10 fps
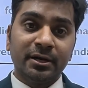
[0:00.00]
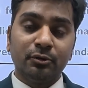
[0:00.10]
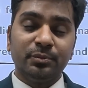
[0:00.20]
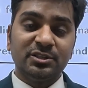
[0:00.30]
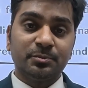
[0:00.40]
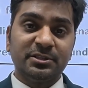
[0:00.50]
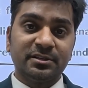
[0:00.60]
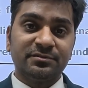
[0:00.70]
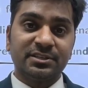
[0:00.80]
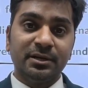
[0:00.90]
principles of
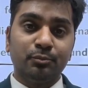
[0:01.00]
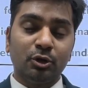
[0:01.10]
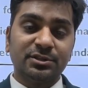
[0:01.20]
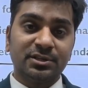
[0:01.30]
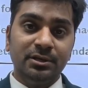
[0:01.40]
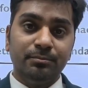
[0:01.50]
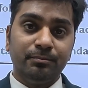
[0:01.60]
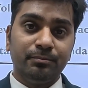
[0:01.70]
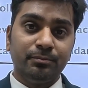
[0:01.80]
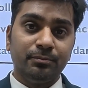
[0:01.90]
state policy,
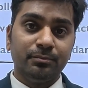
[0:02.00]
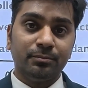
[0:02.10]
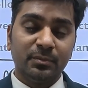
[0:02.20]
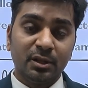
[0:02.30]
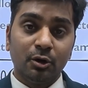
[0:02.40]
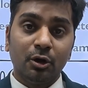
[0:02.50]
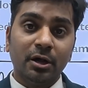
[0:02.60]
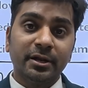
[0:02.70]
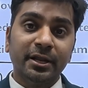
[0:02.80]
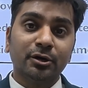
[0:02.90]
or
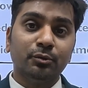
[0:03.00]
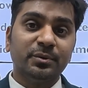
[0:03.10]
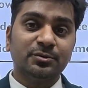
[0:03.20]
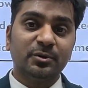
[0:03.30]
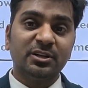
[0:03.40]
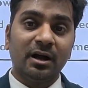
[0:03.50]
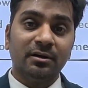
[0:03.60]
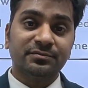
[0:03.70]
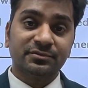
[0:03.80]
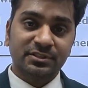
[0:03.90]
directive principle
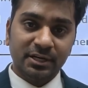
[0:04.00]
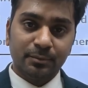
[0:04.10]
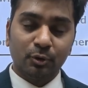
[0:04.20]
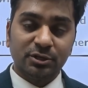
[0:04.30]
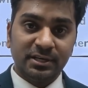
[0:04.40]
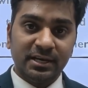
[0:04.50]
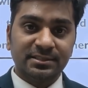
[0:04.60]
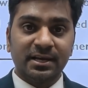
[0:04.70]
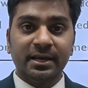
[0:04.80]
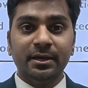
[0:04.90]
of state policy has
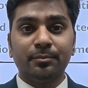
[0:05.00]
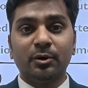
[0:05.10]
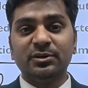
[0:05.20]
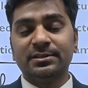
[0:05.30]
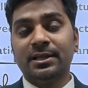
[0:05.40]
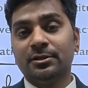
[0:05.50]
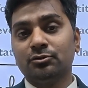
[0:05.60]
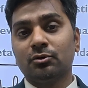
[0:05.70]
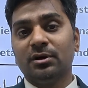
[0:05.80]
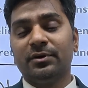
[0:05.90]
higher powers than the
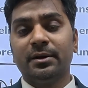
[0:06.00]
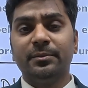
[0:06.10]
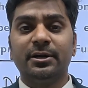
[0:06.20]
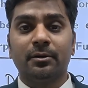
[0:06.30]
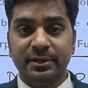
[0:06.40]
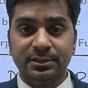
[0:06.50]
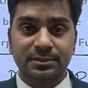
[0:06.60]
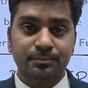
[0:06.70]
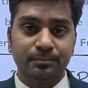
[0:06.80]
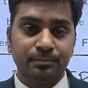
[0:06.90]
so-called fundamental rights.
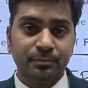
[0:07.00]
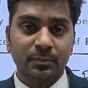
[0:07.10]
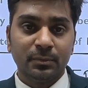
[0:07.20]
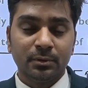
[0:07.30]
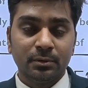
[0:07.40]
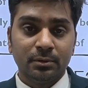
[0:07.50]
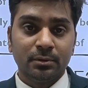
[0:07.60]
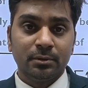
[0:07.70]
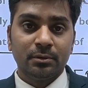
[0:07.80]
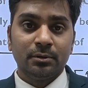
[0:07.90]

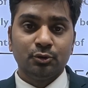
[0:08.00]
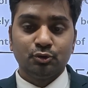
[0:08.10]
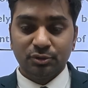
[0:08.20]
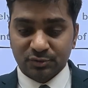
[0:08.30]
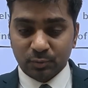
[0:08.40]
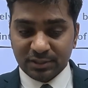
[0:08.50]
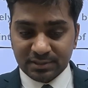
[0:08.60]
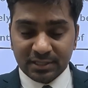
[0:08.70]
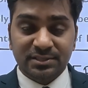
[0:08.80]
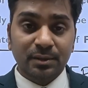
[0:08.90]
So this was
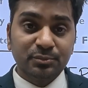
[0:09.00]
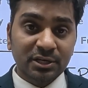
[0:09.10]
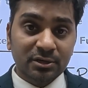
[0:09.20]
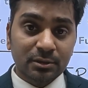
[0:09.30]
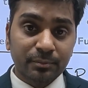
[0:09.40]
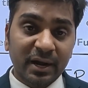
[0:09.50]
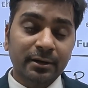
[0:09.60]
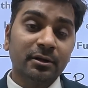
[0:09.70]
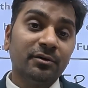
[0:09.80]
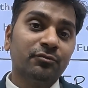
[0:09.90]
a subject
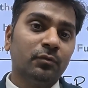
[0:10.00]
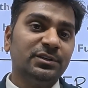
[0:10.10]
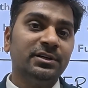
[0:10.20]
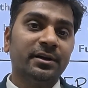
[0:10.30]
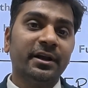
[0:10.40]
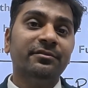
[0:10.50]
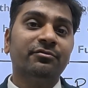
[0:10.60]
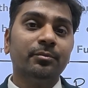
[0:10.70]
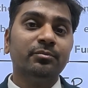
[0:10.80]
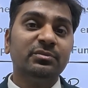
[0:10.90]
matter of question right
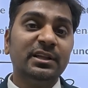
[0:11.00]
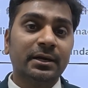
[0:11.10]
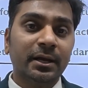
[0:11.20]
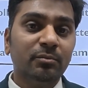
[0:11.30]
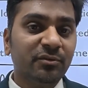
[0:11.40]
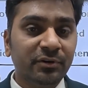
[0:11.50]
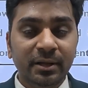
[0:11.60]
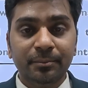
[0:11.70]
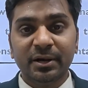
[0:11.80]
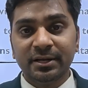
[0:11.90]
from the time of
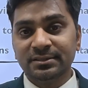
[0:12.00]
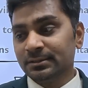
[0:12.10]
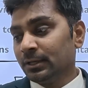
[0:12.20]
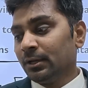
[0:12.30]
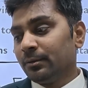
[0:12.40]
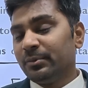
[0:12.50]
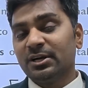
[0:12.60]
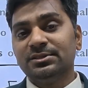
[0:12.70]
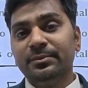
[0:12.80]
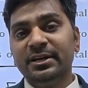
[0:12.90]
independence, because
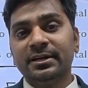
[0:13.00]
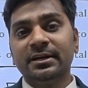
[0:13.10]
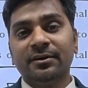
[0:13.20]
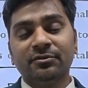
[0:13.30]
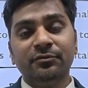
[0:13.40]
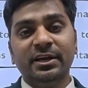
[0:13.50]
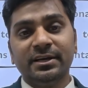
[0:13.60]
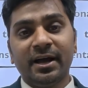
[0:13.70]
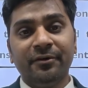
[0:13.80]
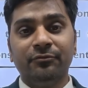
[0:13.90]
immediately after we
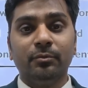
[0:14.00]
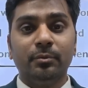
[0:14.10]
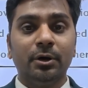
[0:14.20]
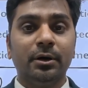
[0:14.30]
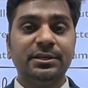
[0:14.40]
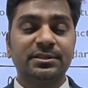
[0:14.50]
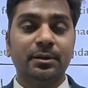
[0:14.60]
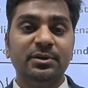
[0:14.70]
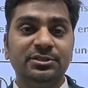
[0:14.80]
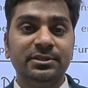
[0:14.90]
have
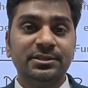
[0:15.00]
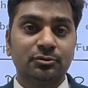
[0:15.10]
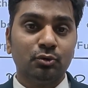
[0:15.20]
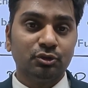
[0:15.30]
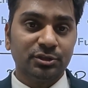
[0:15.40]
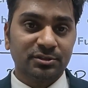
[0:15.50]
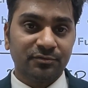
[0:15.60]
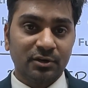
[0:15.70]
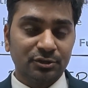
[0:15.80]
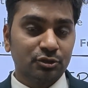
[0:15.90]
established these notions of
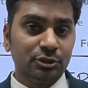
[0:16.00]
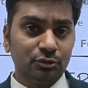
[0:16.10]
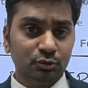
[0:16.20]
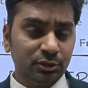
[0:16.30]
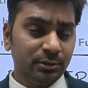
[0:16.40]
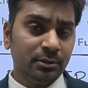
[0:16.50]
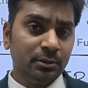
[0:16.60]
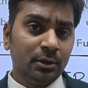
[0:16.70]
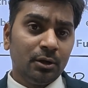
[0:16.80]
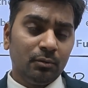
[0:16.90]
constitution,
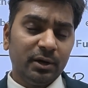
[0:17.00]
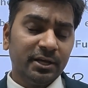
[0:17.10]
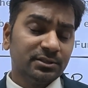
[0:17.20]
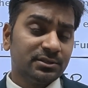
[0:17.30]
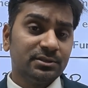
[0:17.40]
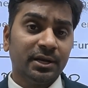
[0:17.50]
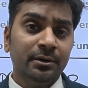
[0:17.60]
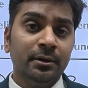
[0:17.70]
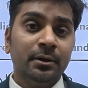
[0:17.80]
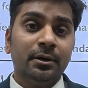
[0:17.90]
what has done
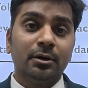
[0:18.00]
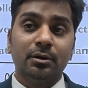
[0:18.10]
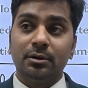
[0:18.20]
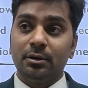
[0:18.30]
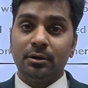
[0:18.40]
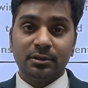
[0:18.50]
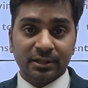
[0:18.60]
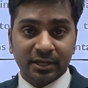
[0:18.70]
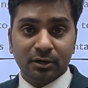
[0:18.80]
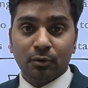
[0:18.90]
the
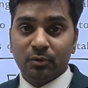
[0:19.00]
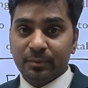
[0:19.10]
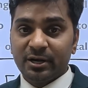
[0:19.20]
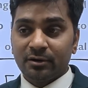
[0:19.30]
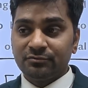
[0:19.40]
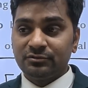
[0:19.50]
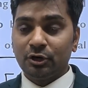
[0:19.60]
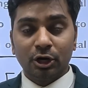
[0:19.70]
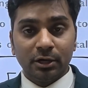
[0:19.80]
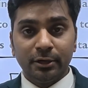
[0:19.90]
then government of
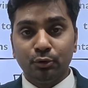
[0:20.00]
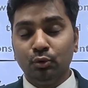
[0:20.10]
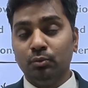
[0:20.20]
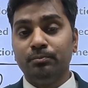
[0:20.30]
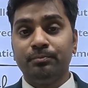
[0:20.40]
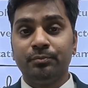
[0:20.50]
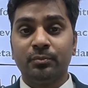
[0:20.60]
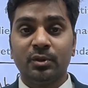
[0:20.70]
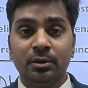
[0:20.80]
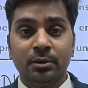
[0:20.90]
Jawaharlal Nehru?
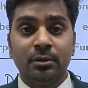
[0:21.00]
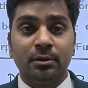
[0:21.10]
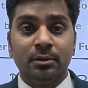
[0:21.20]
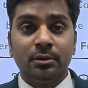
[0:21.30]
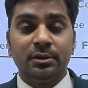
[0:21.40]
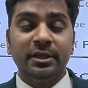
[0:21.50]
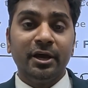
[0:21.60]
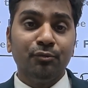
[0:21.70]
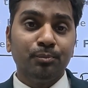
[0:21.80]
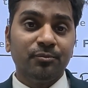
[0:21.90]
They
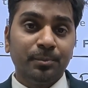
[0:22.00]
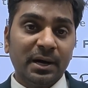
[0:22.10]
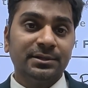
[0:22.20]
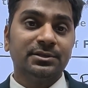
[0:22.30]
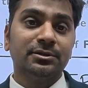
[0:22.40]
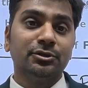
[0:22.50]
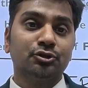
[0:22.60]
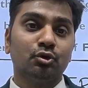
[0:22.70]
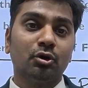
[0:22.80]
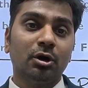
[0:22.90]
have passed the
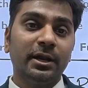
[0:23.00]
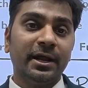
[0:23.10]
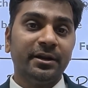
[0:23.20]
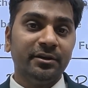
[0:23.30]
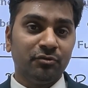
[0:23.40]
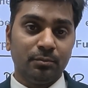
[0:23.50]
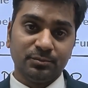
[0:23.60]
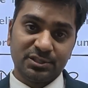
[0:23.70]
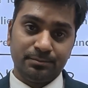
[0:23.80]
so-called land reforms.